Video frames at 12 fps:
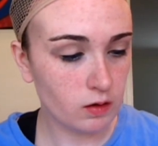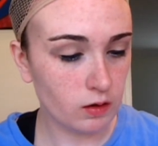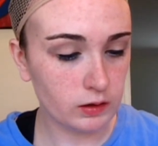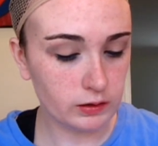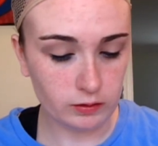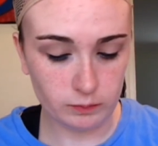
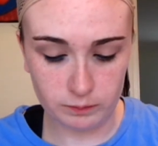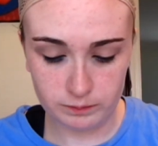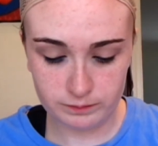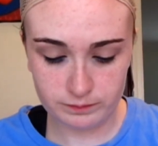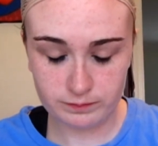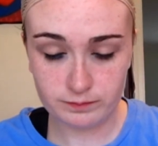are a little
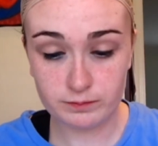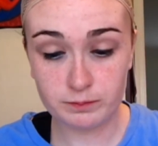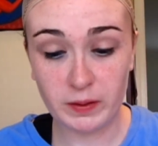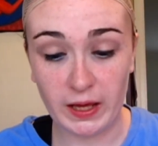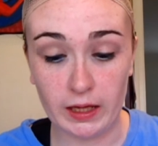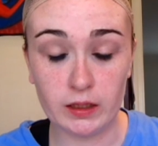
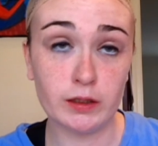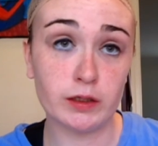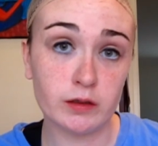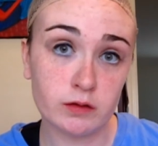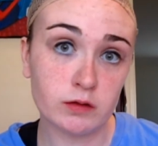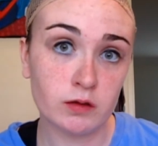
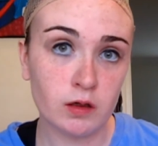paler.